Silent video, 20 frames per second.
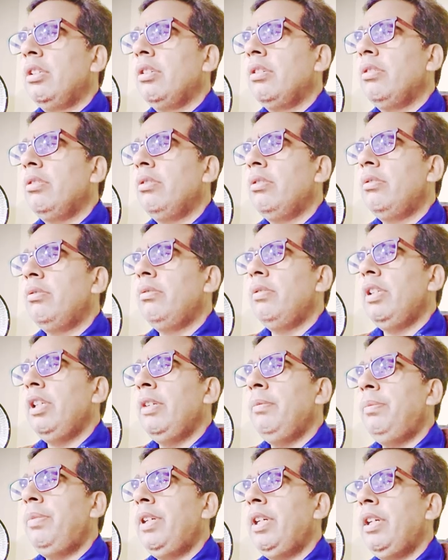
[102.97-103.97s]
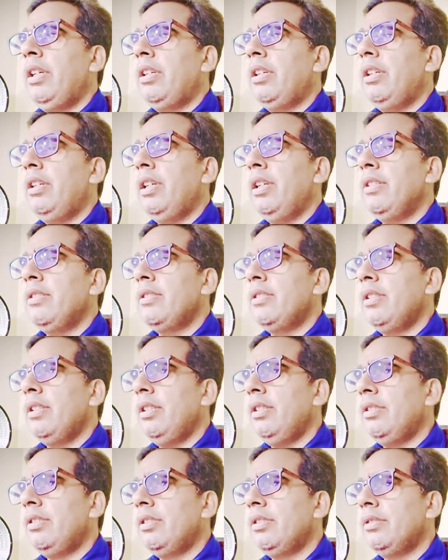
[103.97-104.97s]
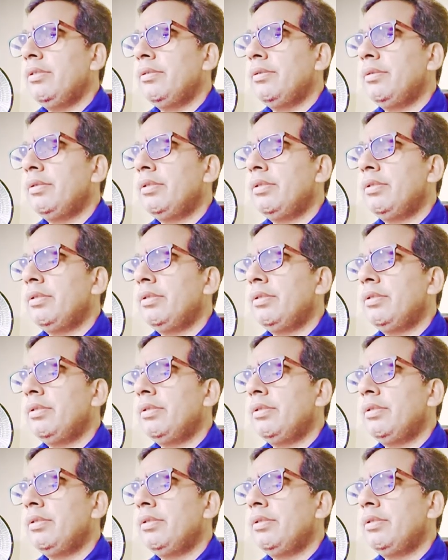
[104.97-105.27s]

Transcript: go to API credentials,